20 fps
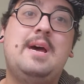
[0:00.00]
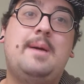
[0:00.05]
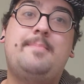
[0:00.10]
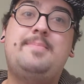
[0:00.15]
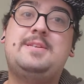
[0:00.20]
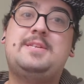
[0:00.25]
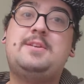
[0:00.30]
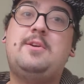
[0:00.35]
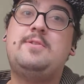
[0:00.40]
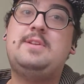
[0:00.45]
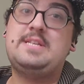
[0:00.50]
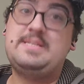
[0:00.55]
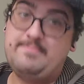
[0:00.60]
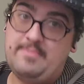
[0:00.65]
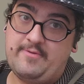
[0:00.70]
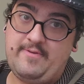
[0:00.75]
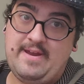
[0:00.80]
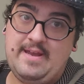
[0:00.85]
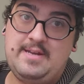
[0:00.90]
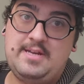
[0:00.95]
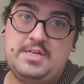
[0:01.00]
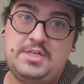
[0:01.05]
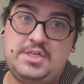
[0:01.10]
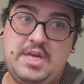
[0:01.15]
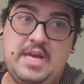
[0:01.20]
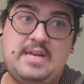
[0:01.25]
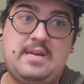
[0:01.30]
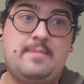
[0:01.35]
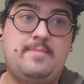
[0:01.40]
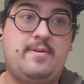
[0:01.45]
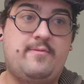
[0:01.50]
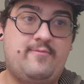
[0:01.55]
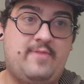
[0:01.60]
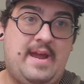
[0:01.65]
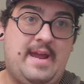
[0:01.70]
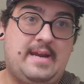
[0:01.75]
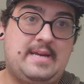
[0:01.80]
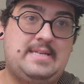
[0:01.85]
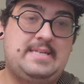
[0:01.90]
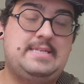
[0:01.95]
but so does Miranda, Jacob, and
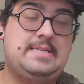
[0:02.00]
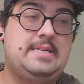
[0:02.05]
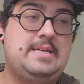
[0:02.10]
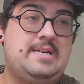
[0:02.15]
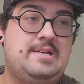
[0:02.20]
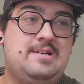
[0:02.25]
Rex.